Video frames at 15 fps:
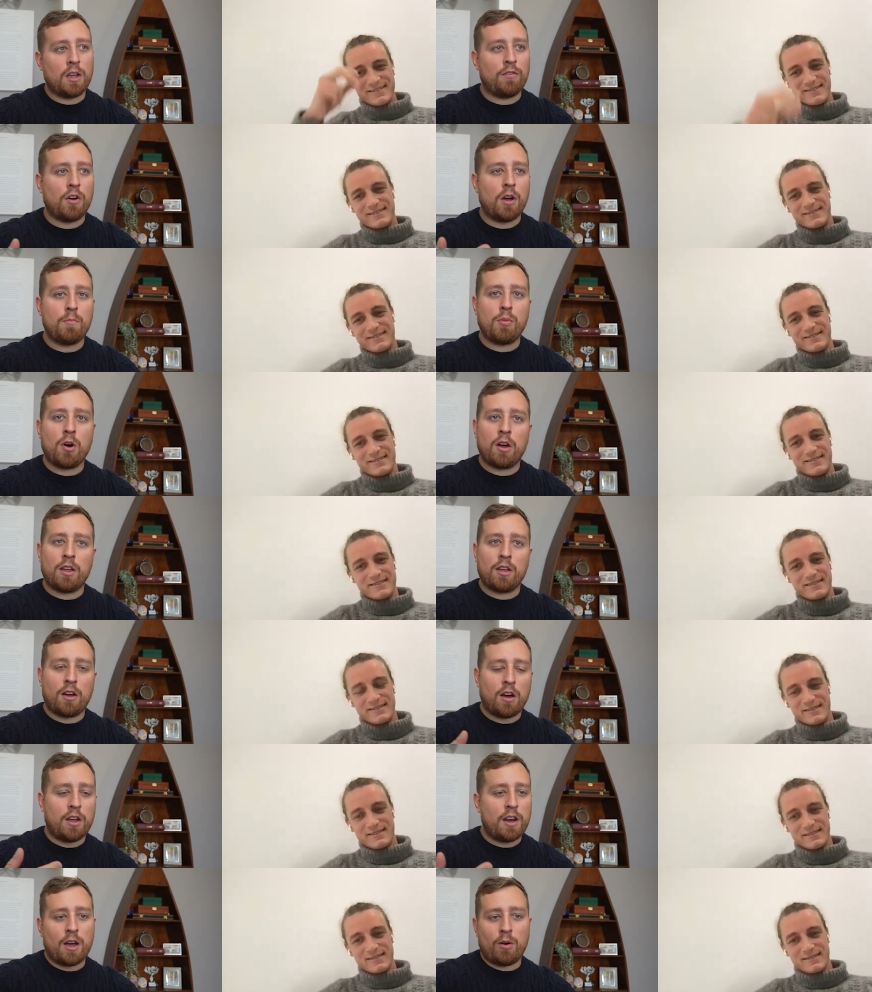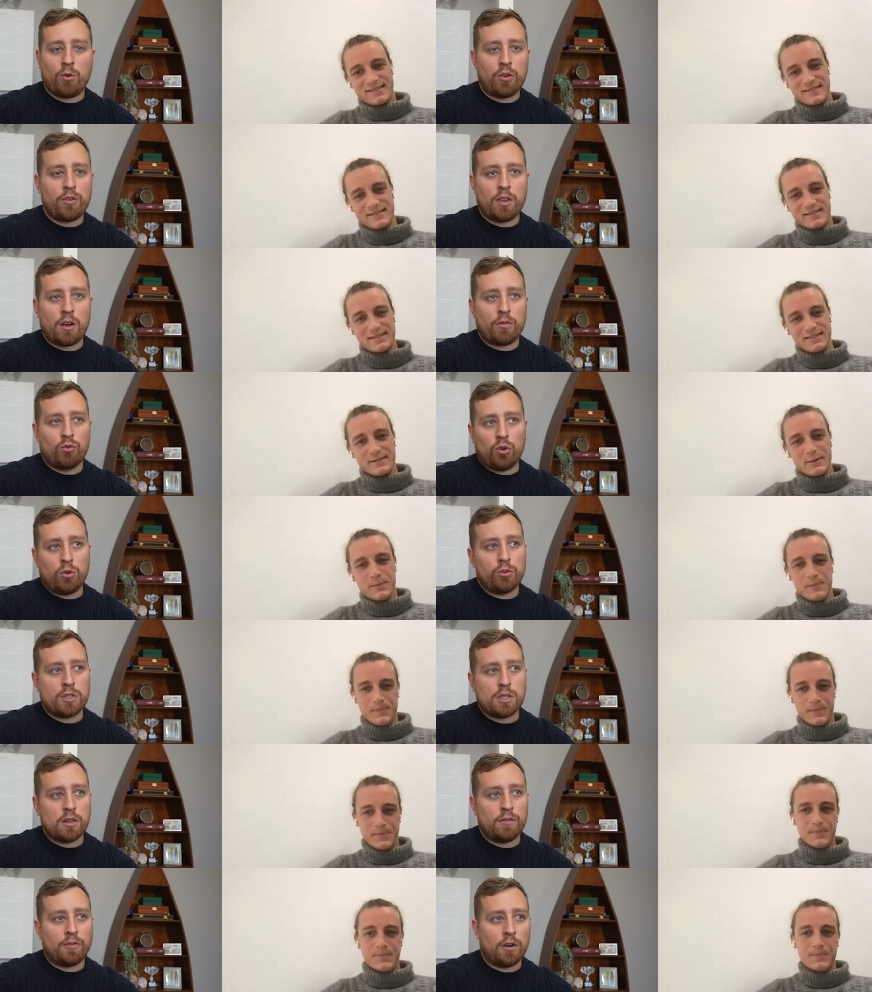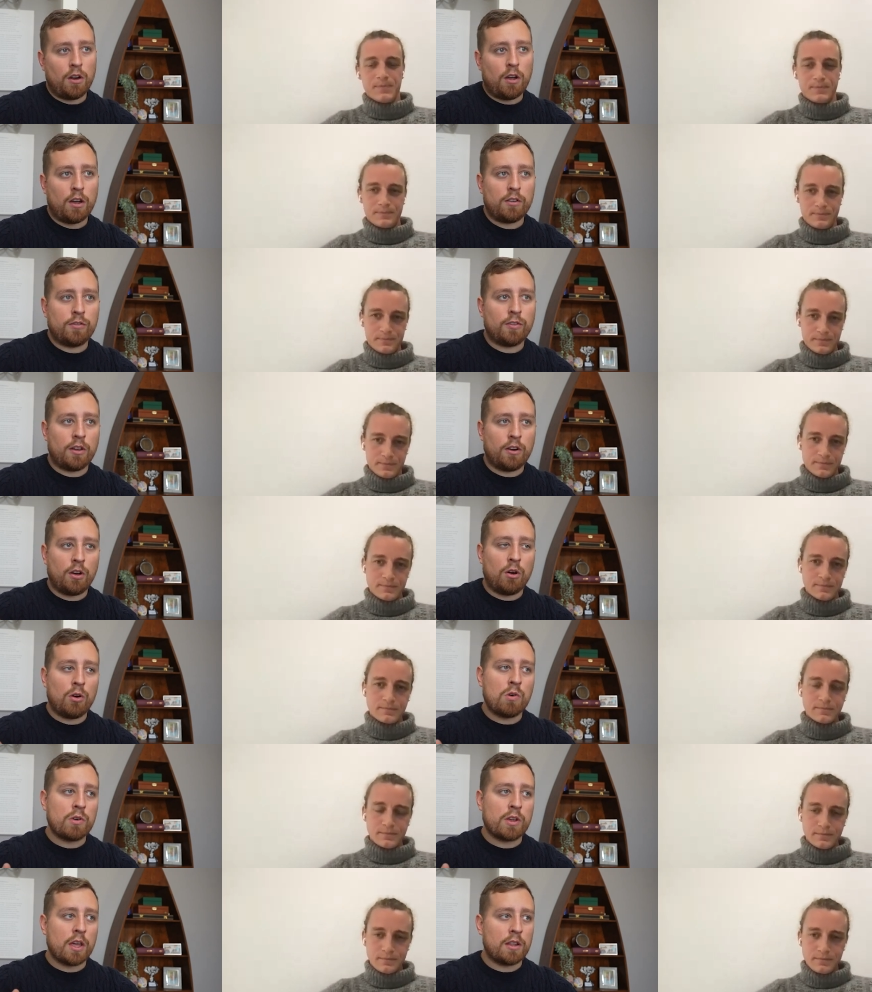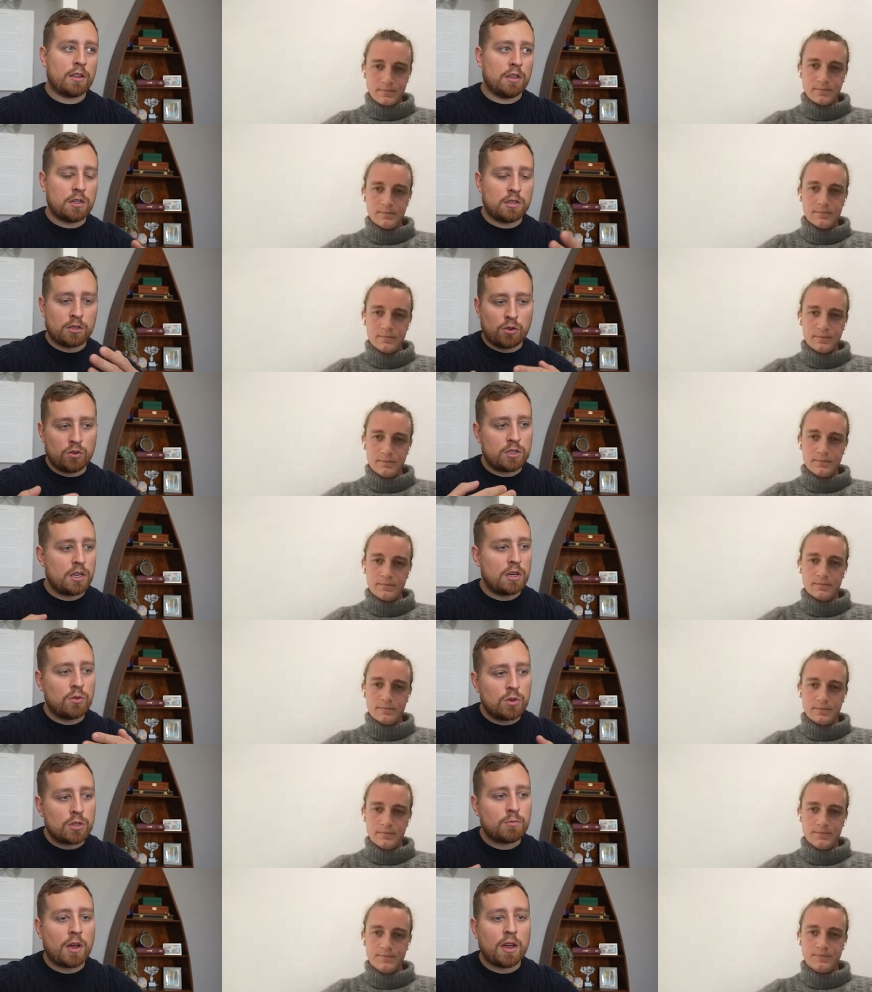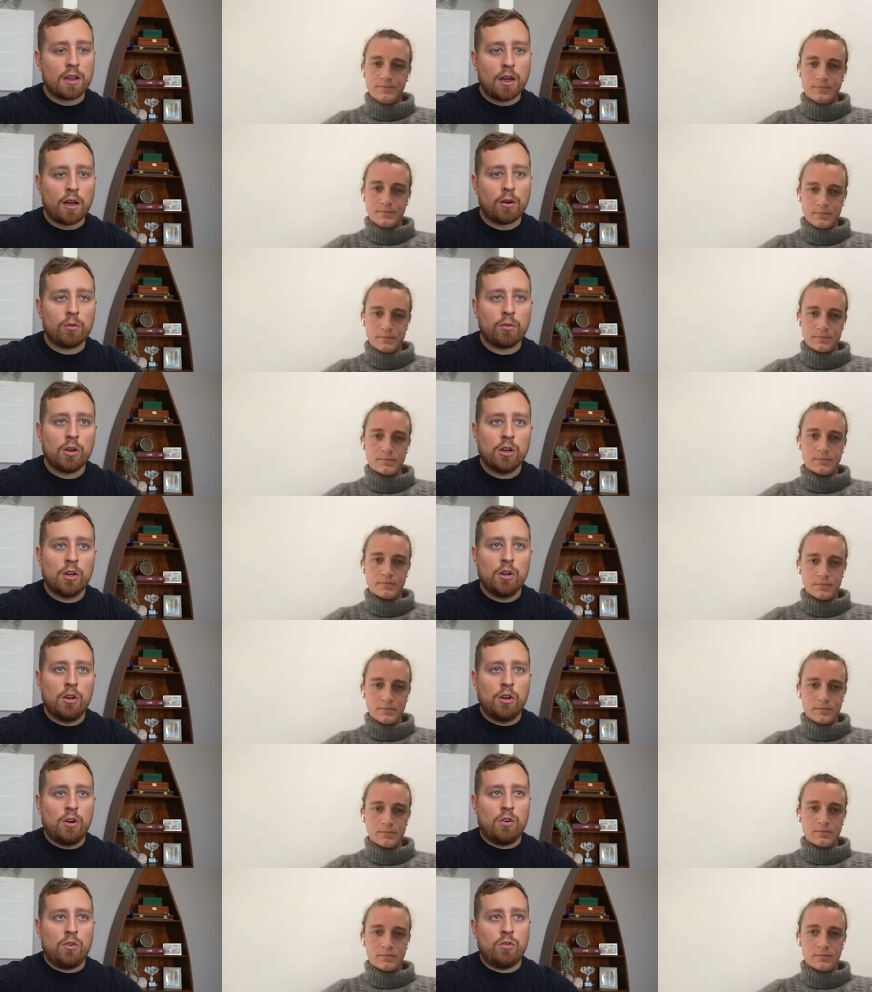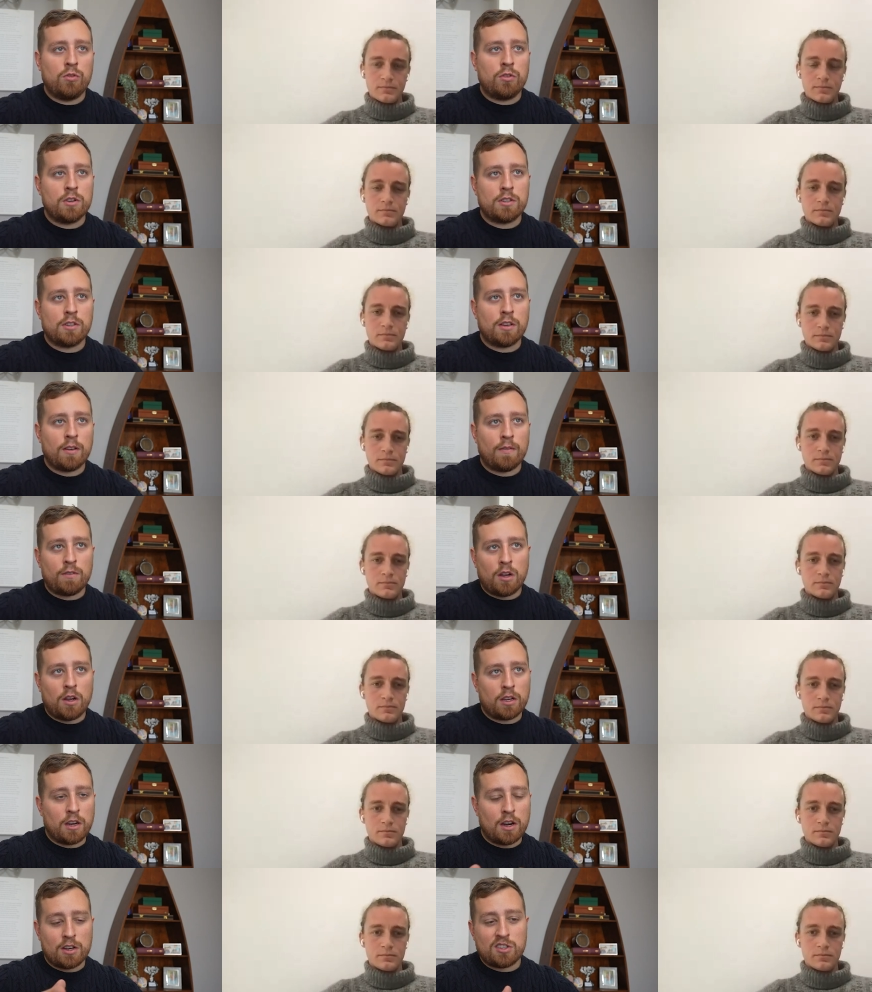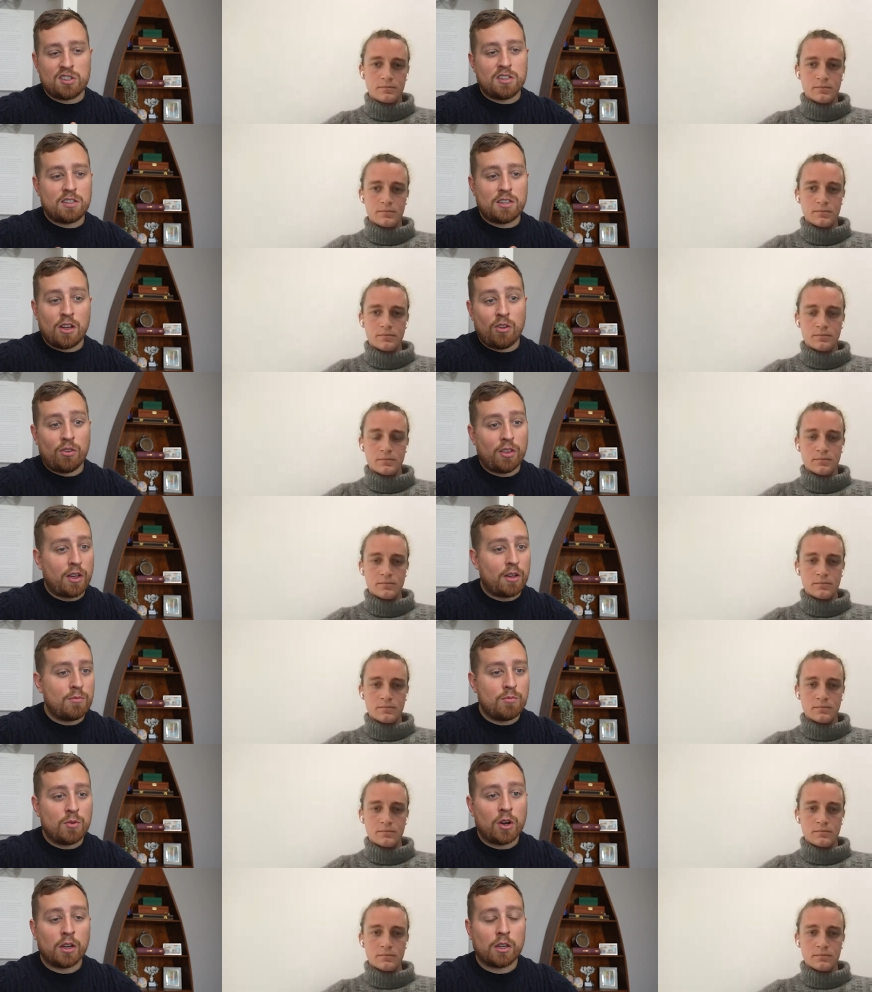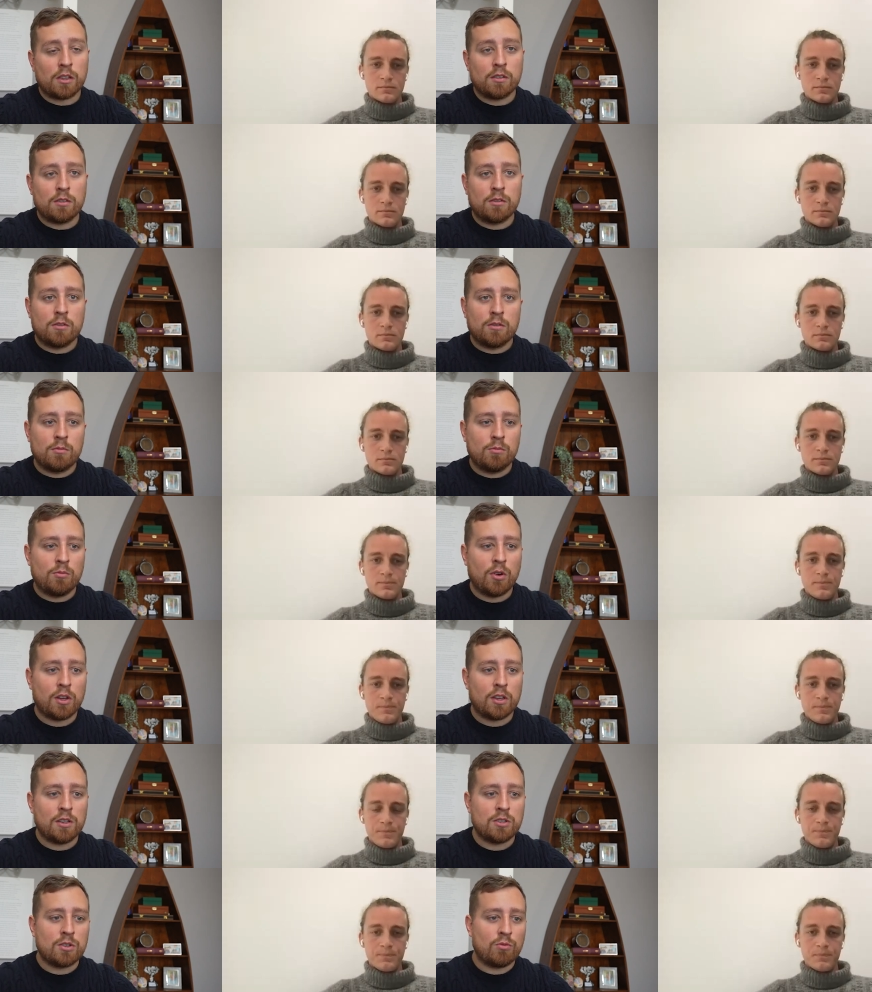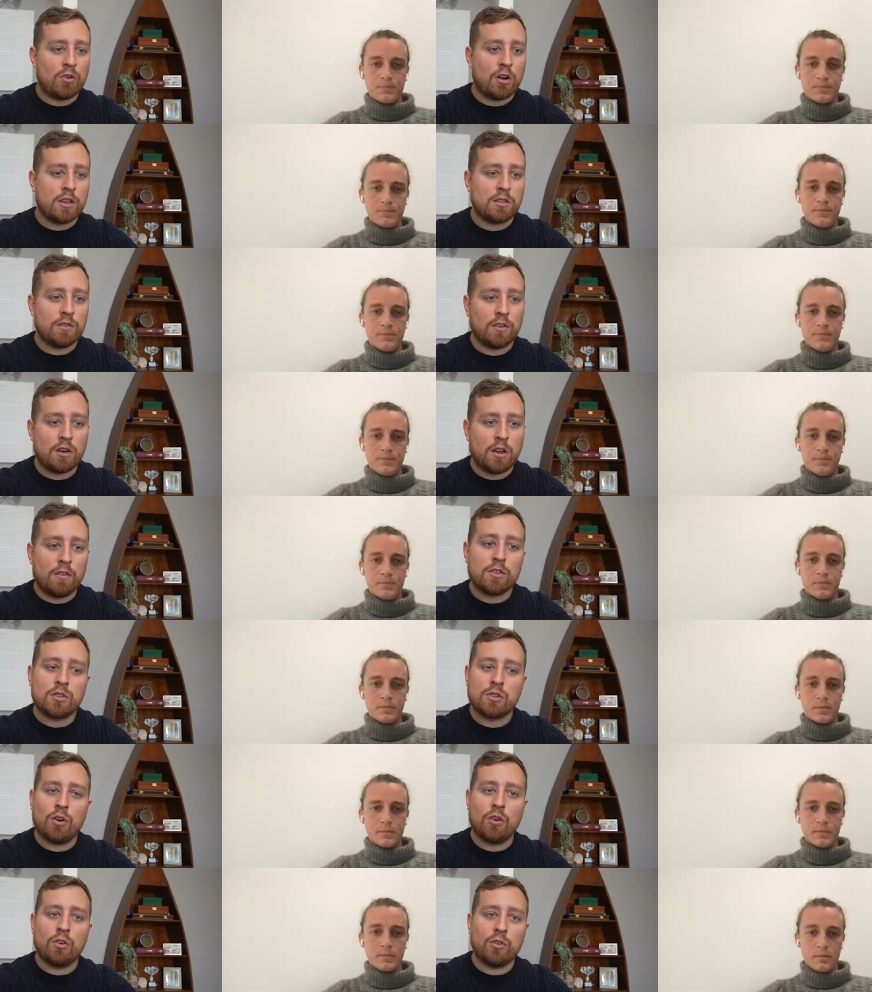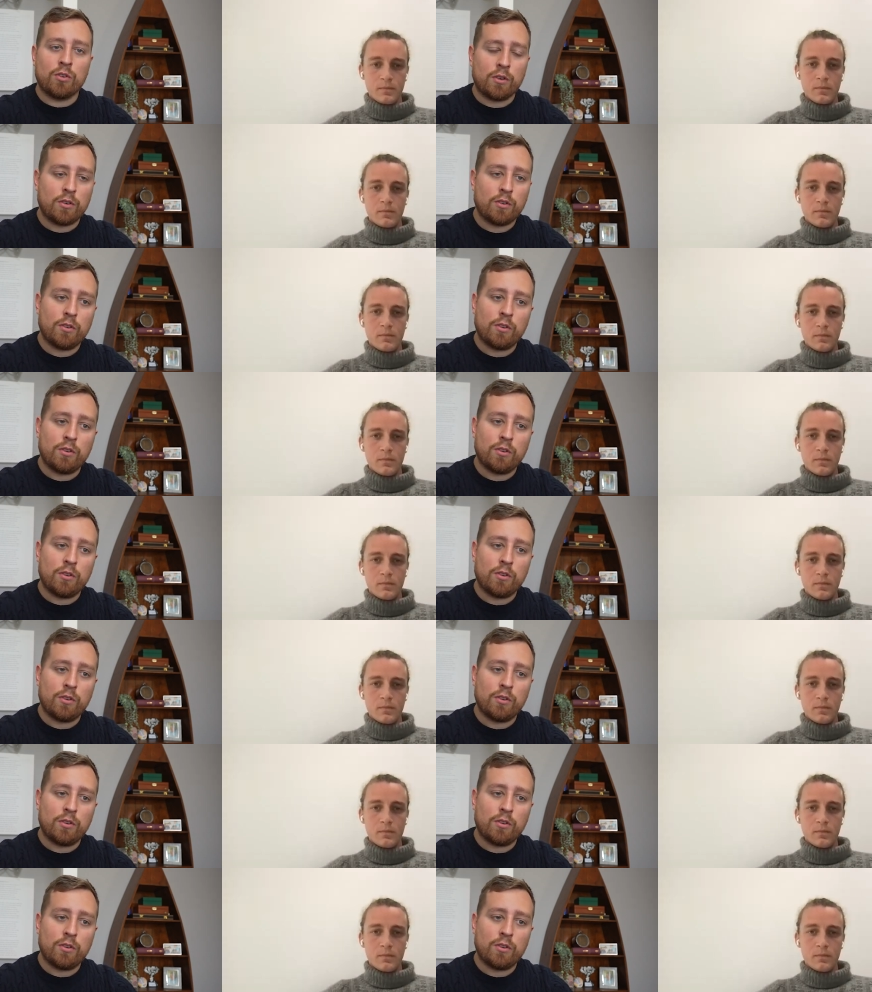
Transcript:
Speaker 1: if I buy it, I now own that royalty for life, and I'll get this continuous payout, or is it I can actually sell that and buy buy into rights of another song?